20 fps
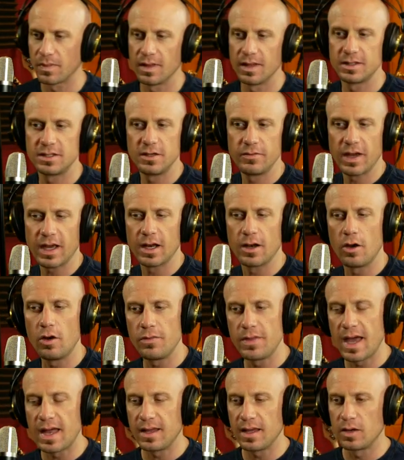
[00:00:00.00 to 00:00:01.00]
Let's see if I can
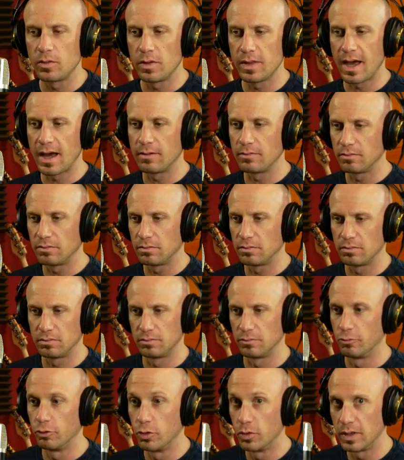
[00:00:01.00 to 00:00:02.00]
hone that in without
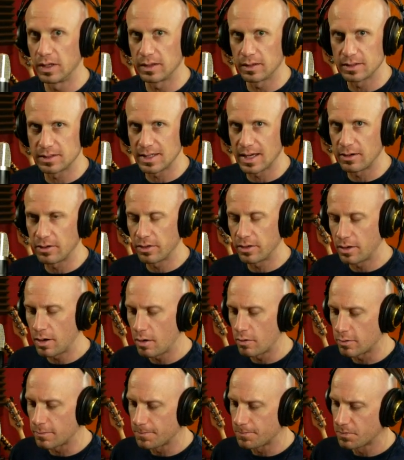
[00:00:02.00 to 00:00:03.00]
ruining the sound of the
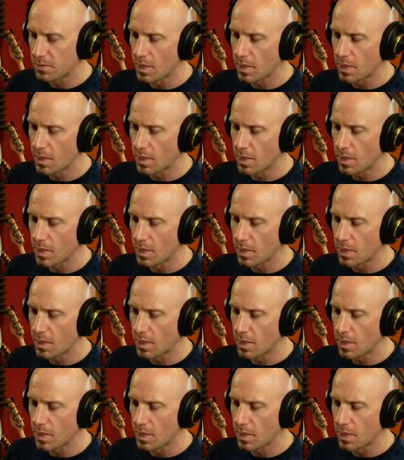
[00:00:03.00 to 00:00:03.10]
note.